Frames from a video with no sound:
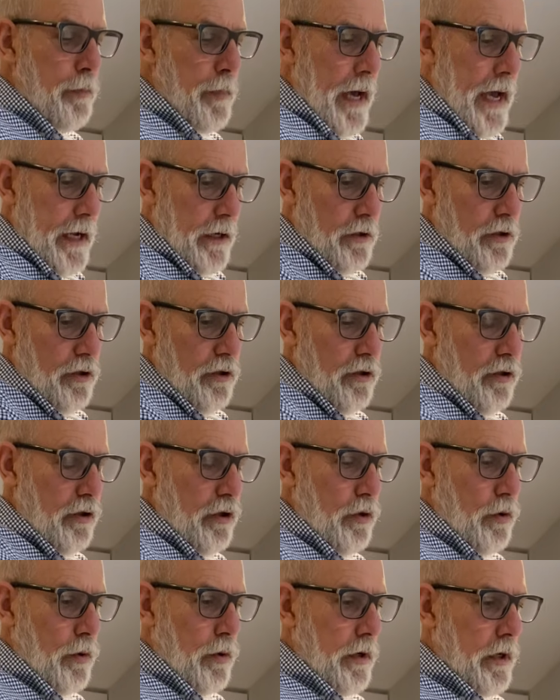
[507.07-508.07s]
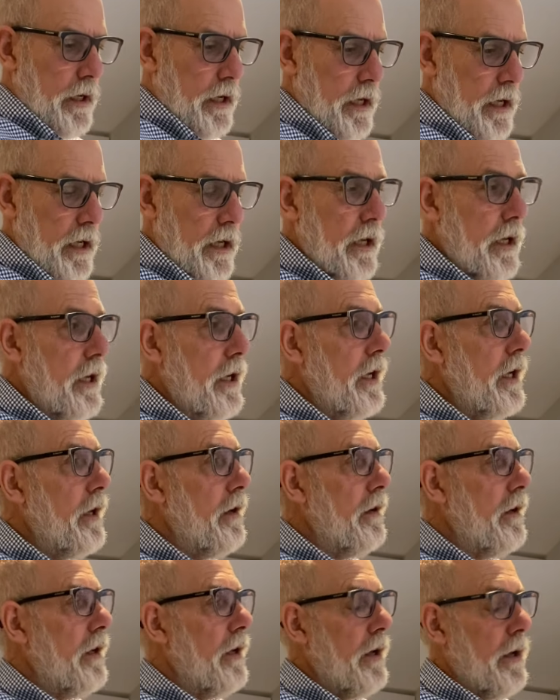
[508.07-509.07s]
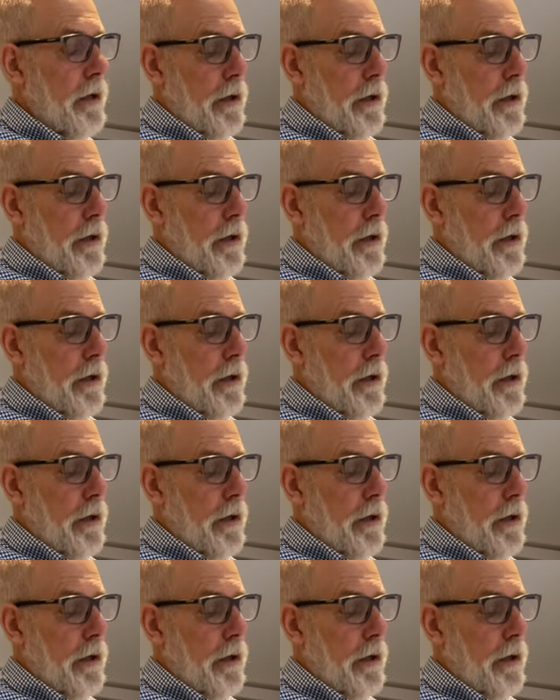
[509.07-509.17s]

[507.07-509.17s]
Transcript: back to New York, he in,